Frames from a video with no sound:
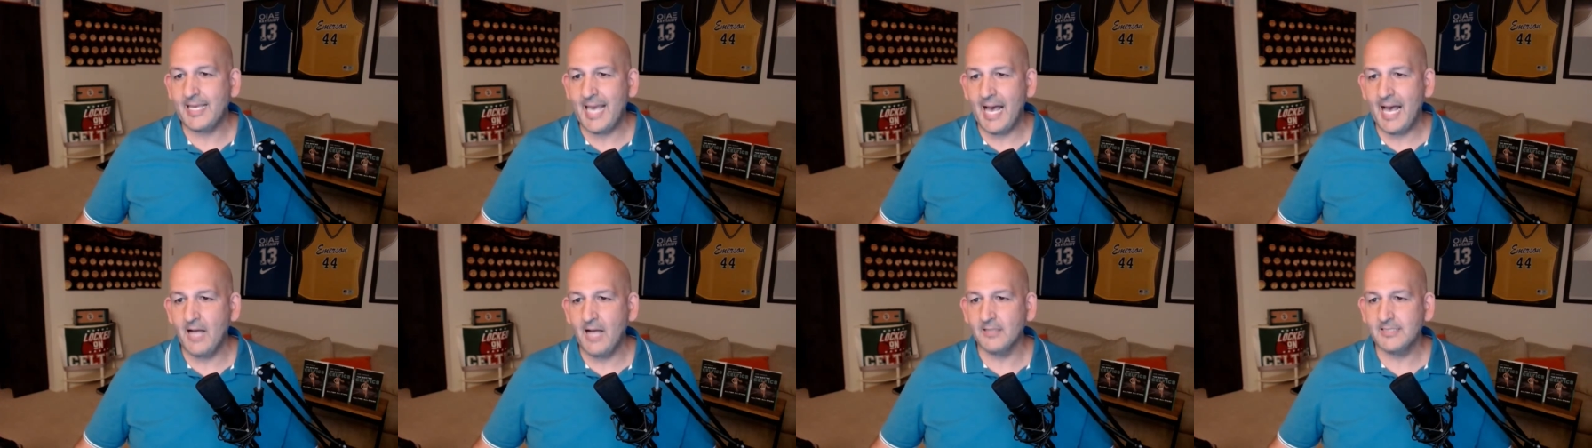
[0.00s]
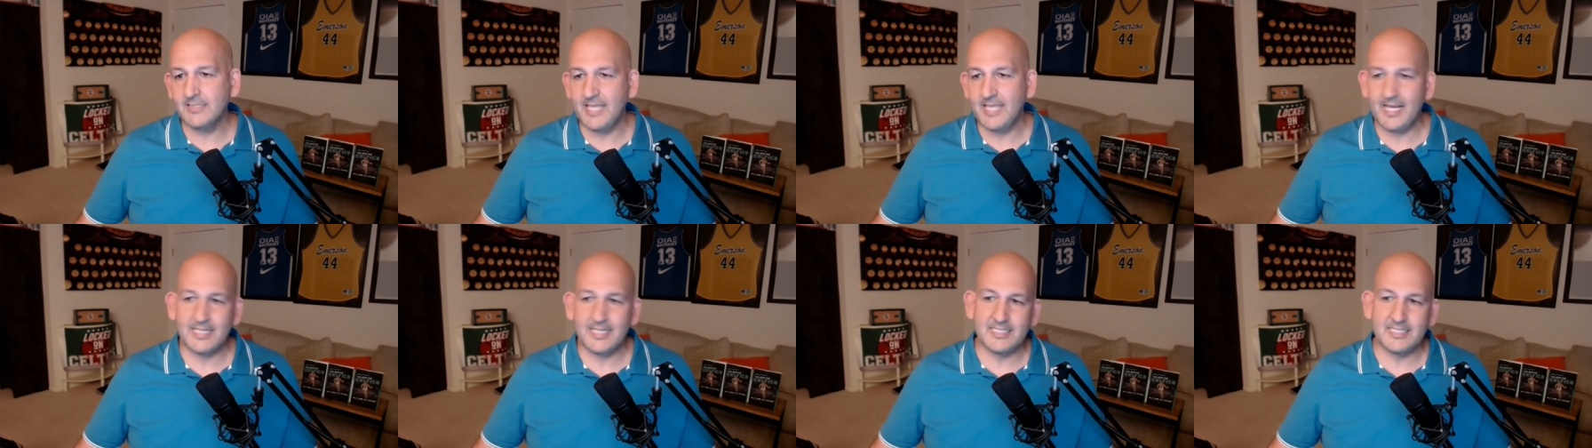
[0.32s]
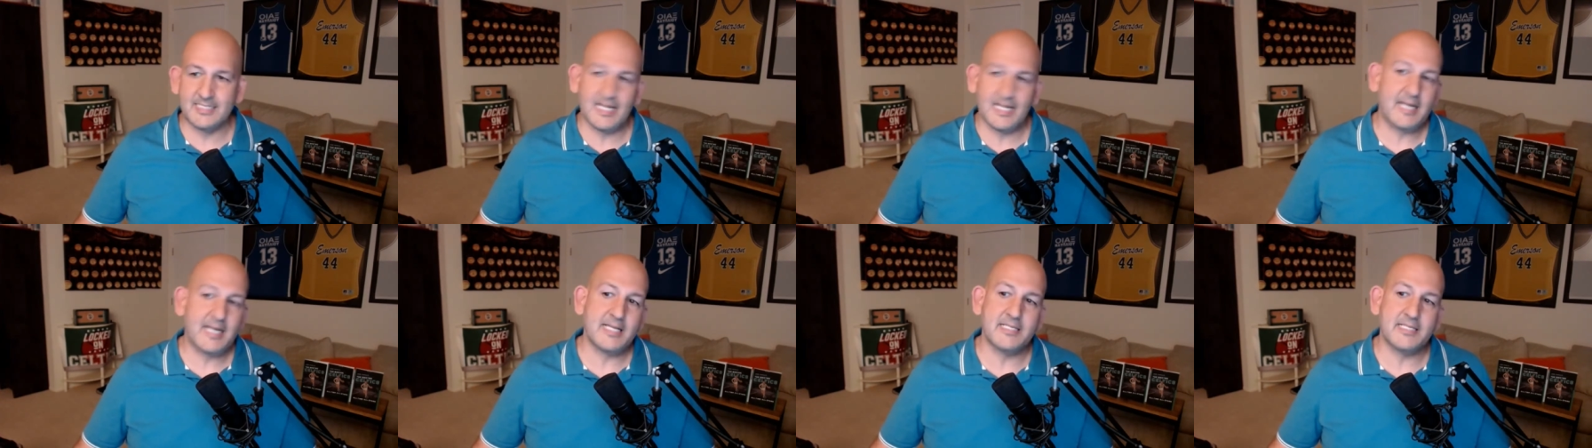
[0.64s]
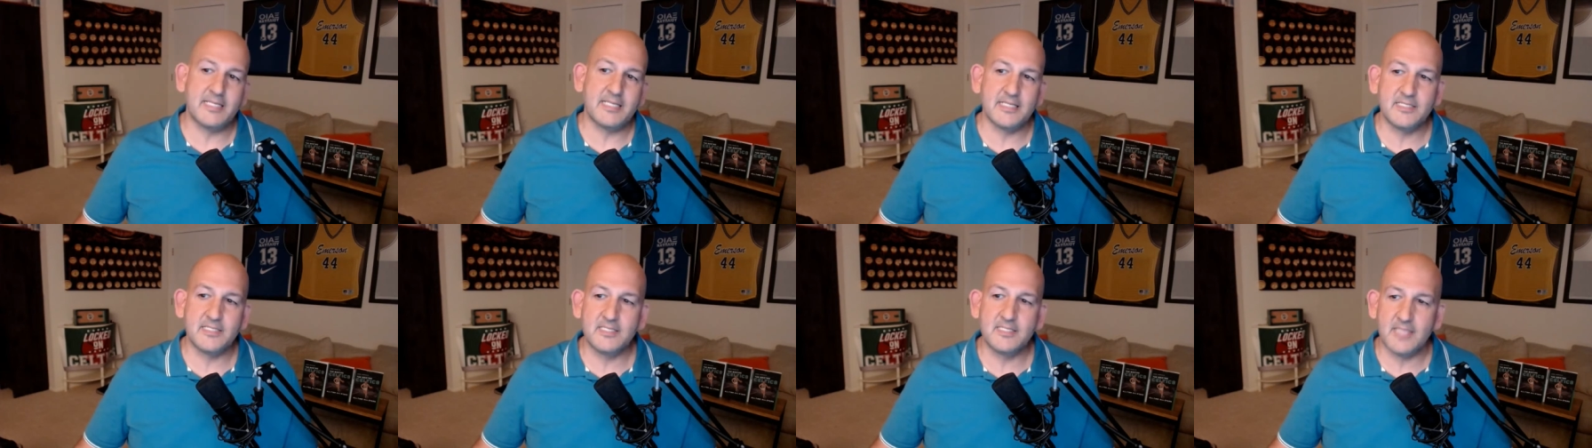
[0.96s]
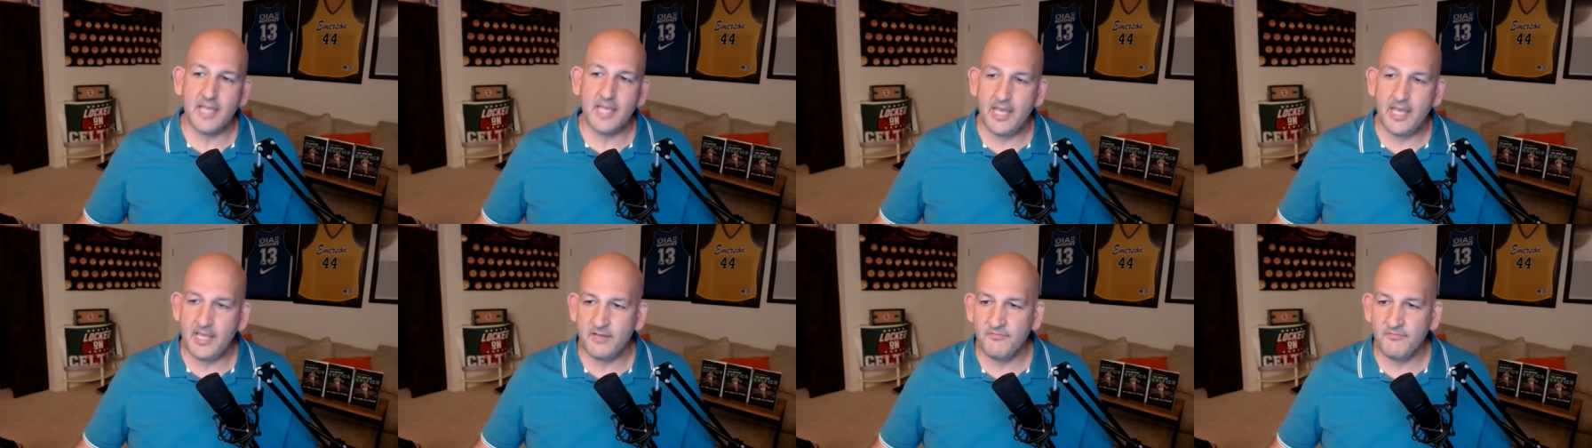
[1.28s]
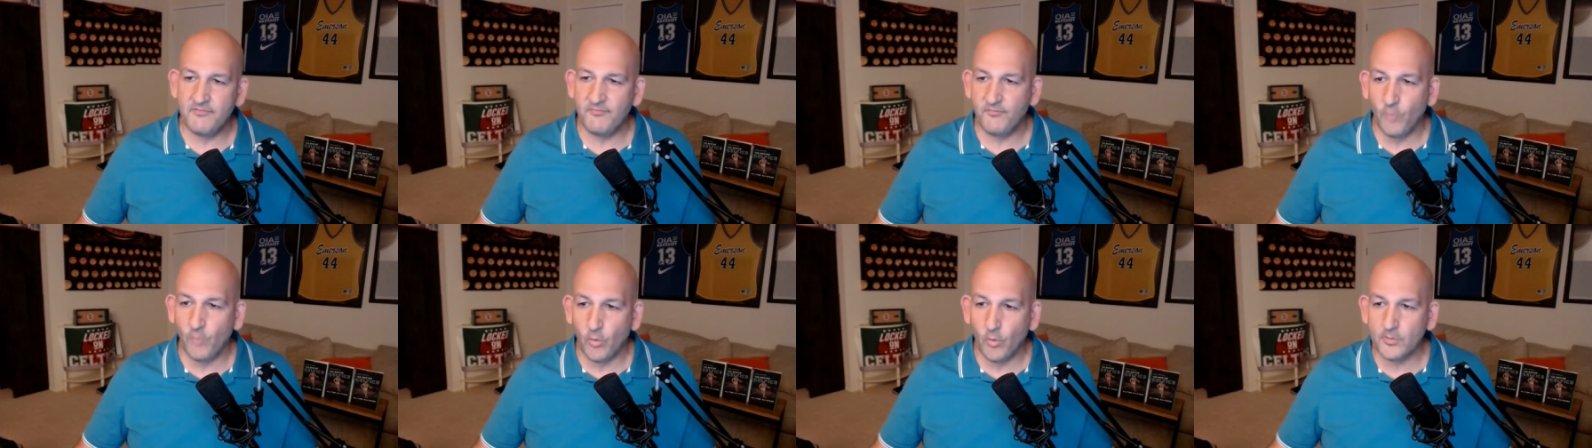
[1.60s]
Caltech scientists
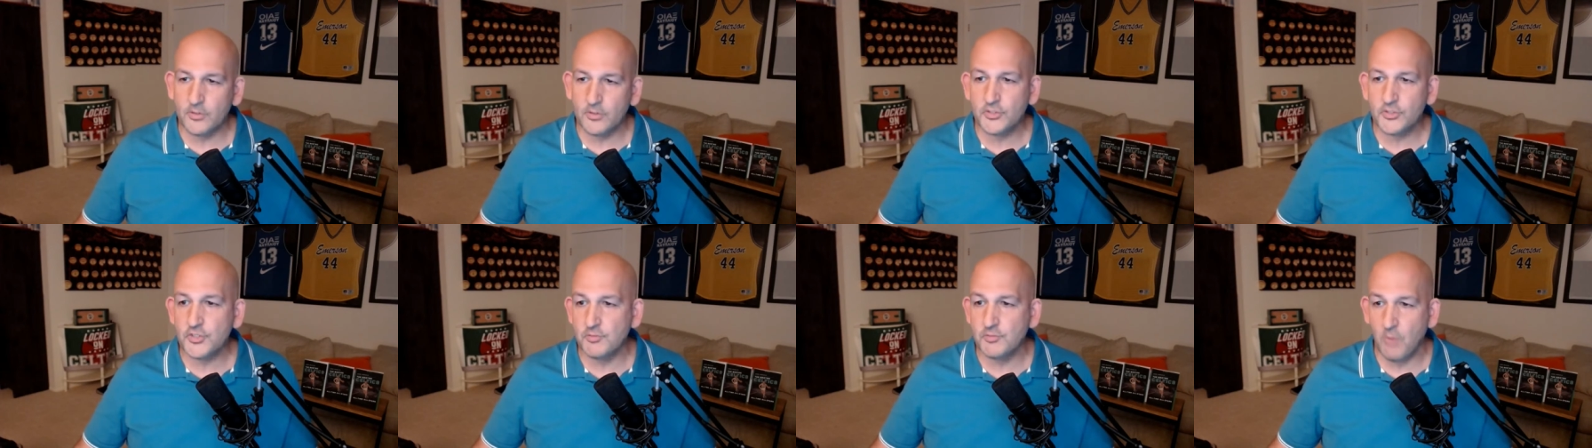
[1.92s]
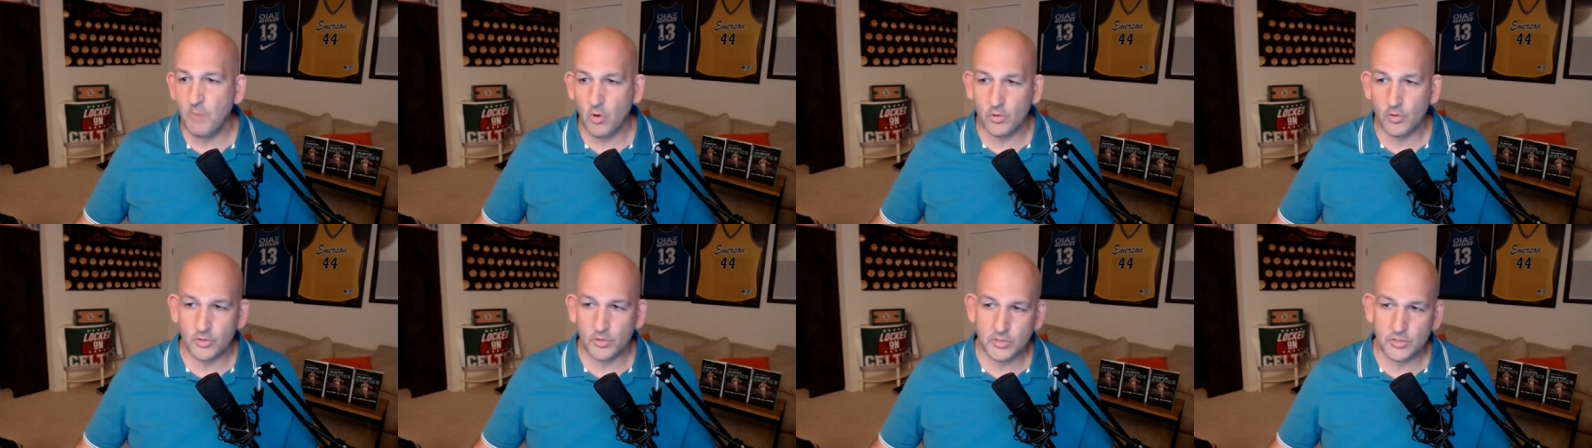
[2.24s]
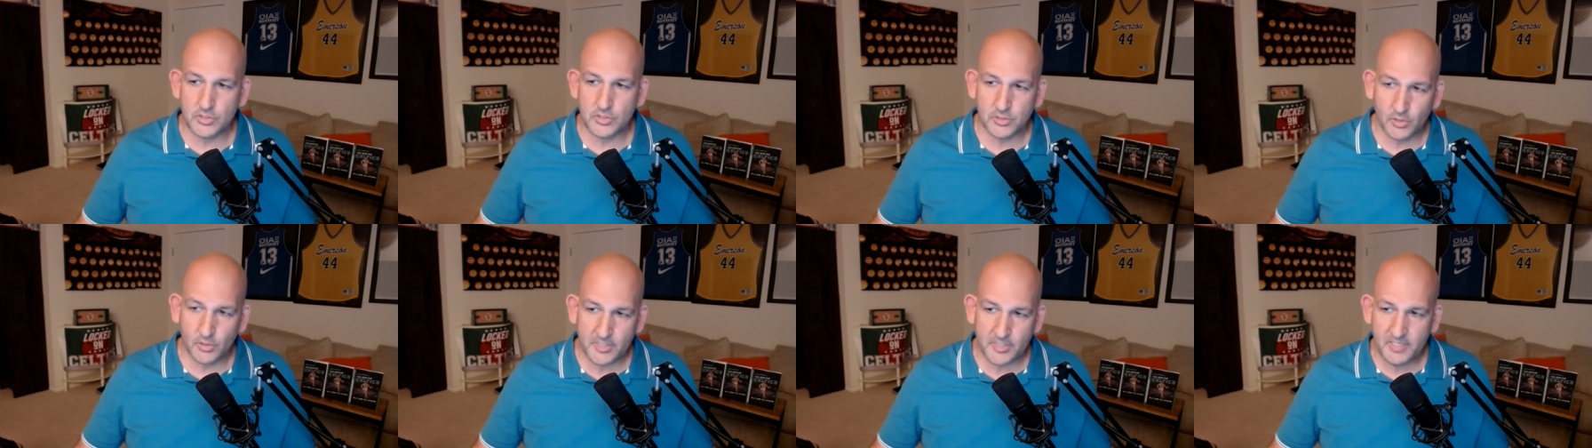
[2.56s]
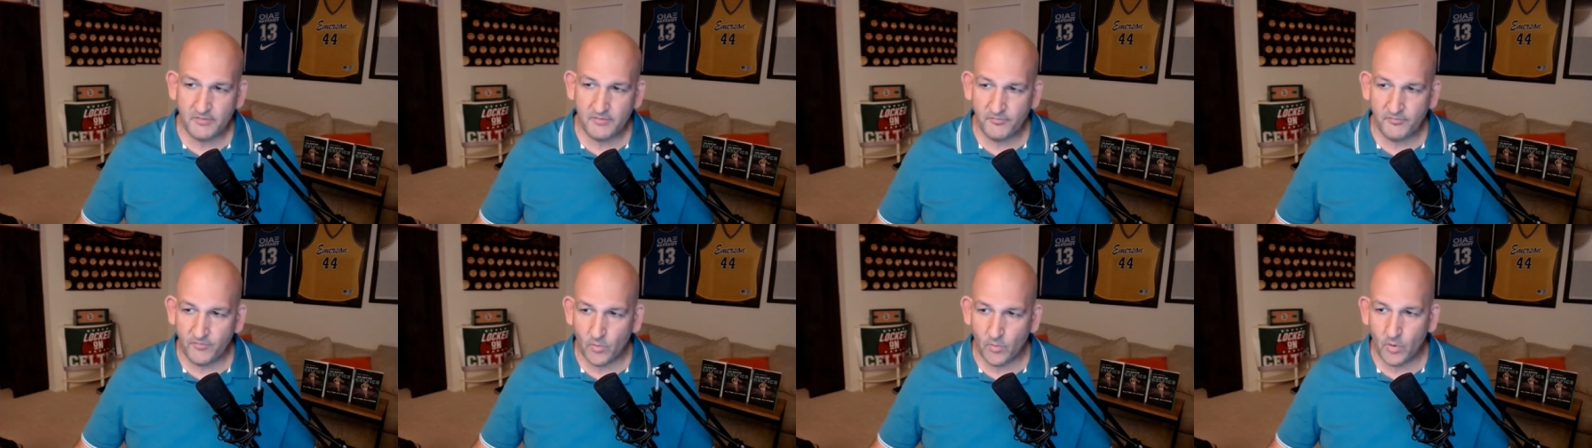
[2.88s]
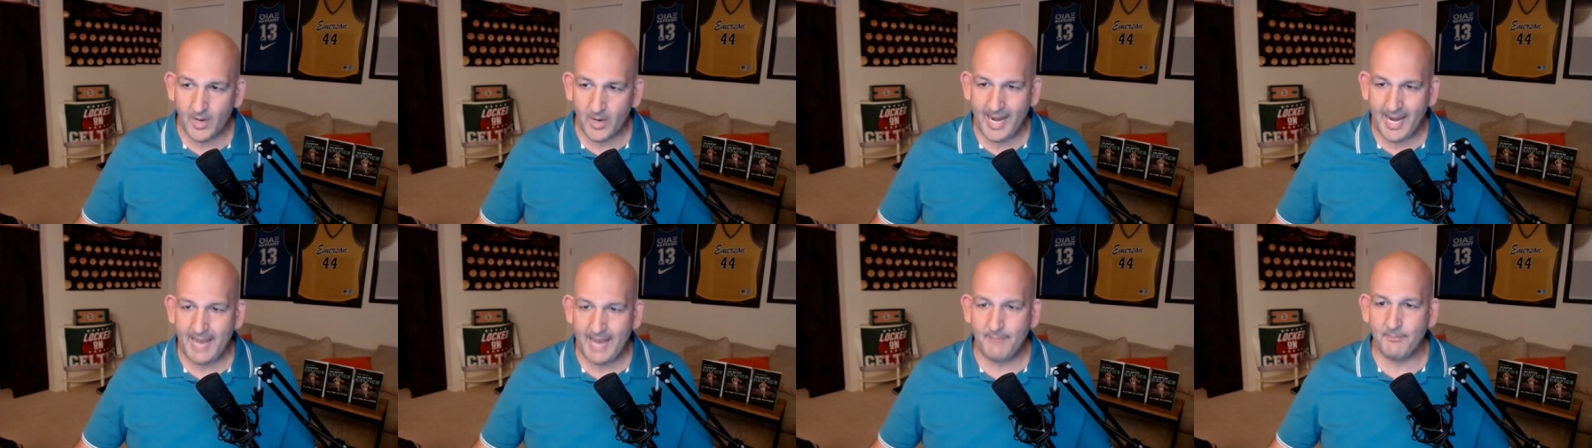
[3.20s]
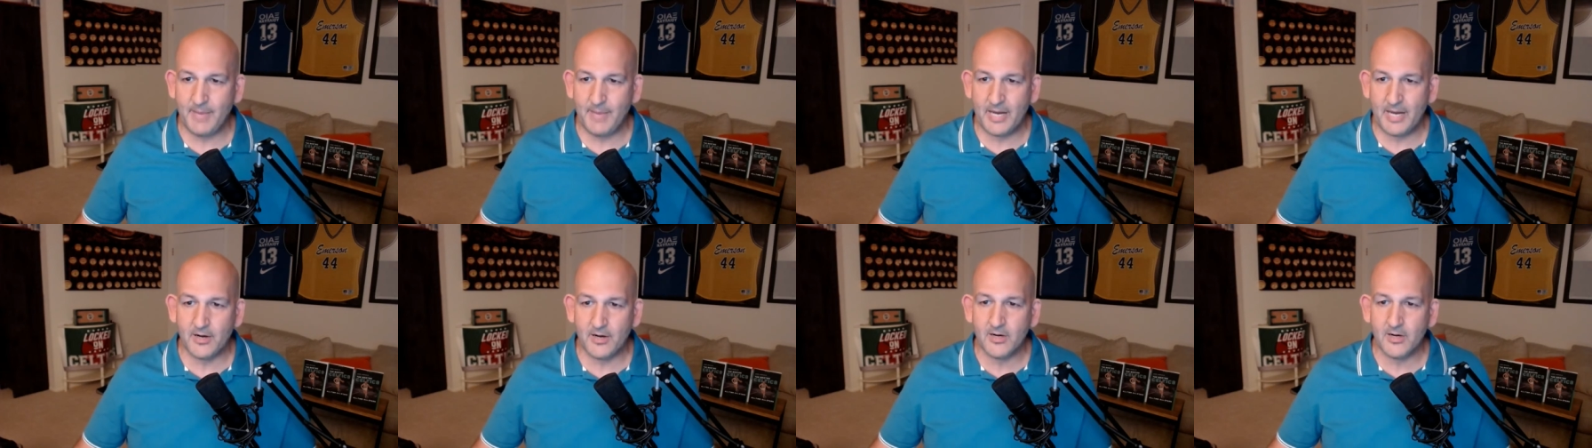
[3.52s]
and former smokers looking for a
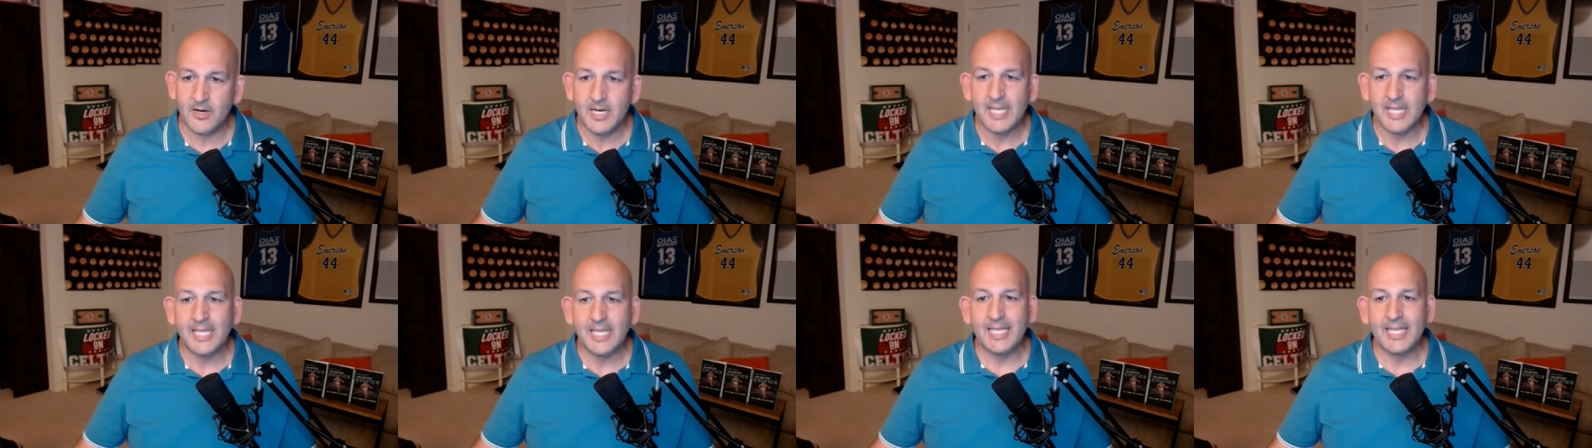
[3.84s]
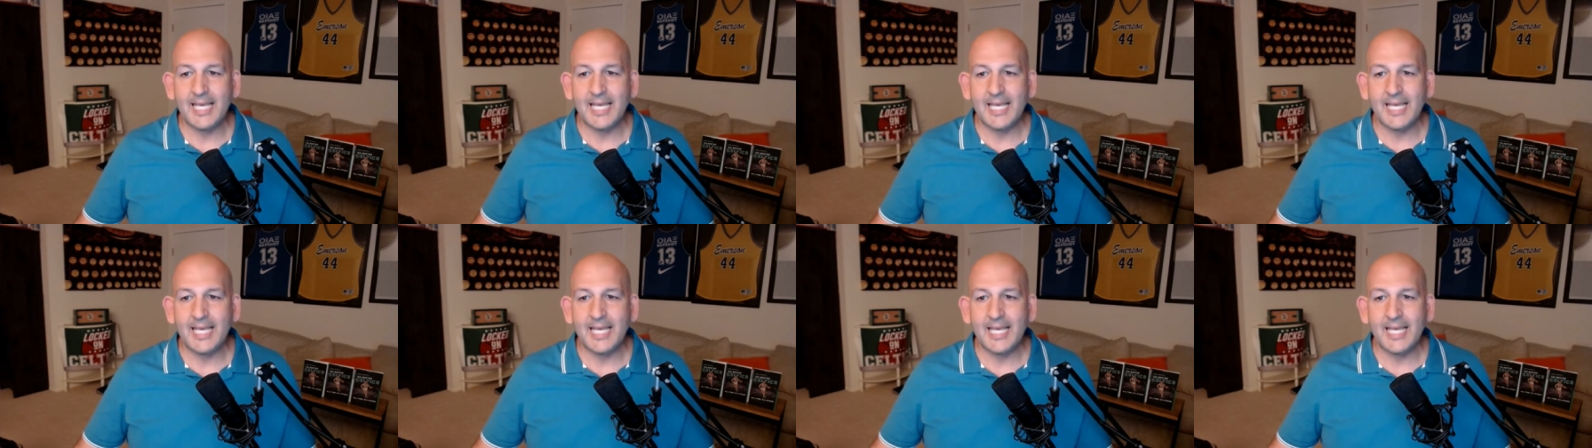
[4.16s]
better